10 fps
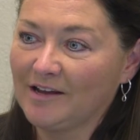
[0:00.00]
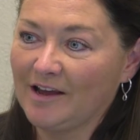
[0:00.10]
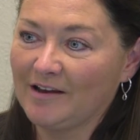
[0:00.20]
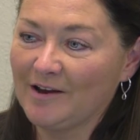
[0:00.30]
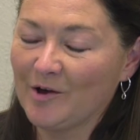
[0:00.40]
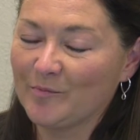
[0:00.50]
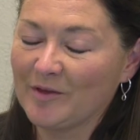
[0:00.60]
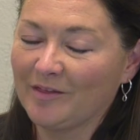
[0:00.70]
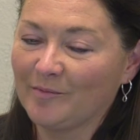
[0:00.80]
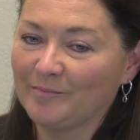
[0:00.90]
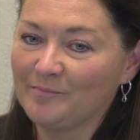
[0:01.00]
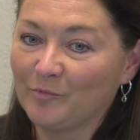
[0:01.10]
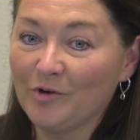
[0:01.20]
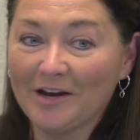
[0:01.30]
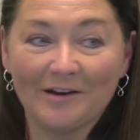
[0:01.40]
and helping them
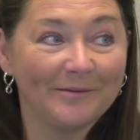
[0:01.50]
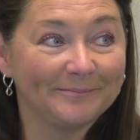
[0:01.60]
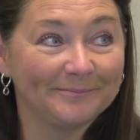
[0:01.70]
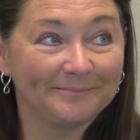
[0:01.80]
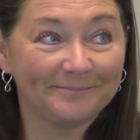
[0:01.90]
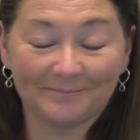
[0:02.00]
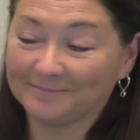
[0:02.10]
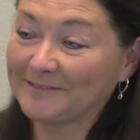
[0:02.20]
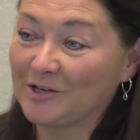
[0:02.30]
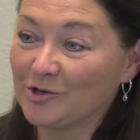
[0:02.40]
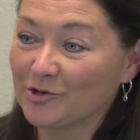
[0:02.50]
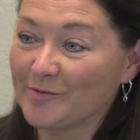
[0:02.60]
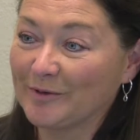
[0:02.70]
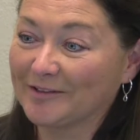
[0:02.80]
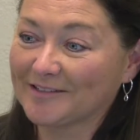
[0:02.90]
read and enjoy
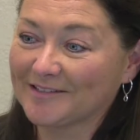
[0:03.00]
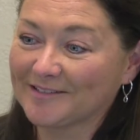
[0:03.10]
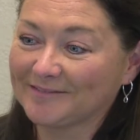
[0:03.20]
books.